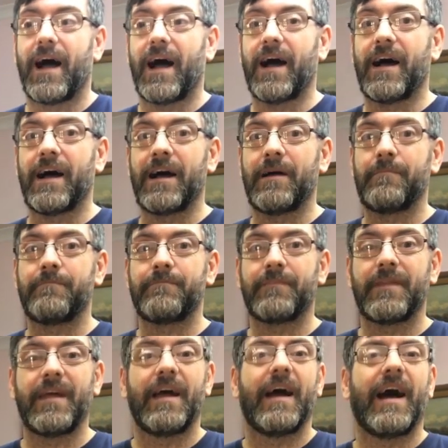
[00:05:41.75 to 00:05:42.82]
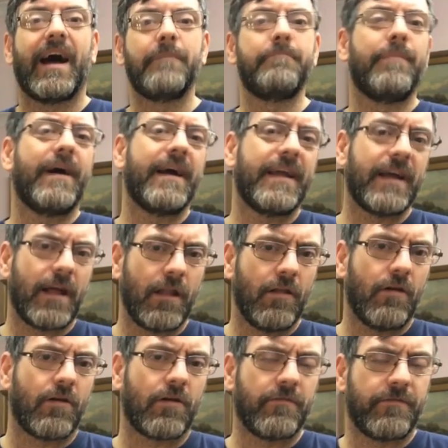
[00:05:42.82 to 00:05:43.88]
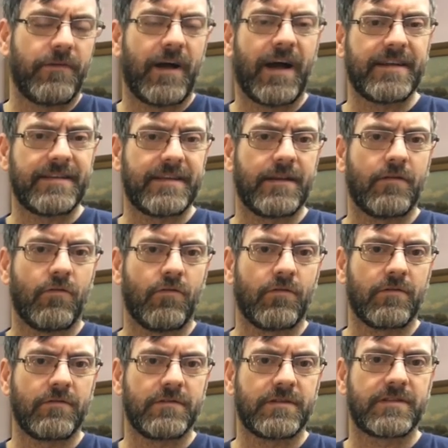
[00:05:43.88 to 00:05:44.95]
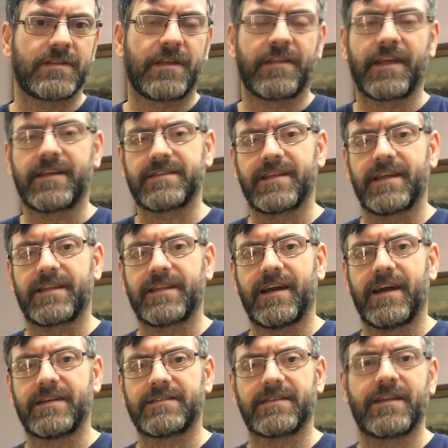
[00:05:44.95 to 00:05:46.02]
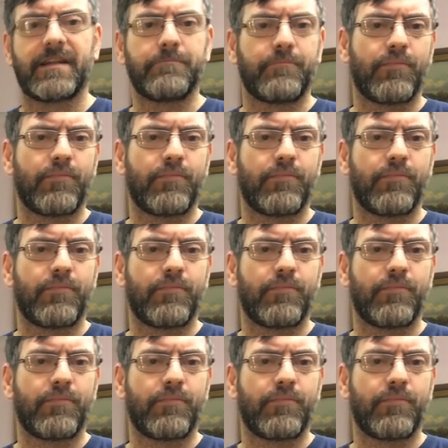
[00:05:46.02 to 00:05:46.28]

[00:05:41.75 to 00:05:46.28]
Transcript: I buy a lot of hunting horns and things like that,